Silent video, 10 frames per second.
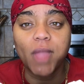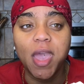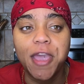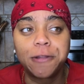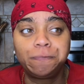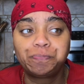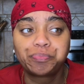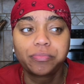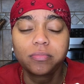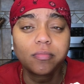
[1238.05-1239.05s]
And
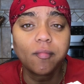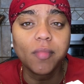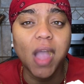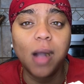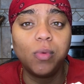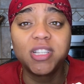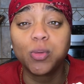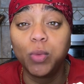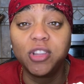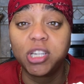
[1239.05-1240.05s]
I
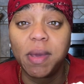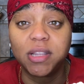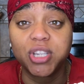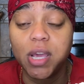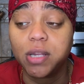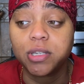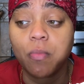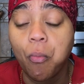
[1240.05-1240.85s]
wasn't willing to make the change.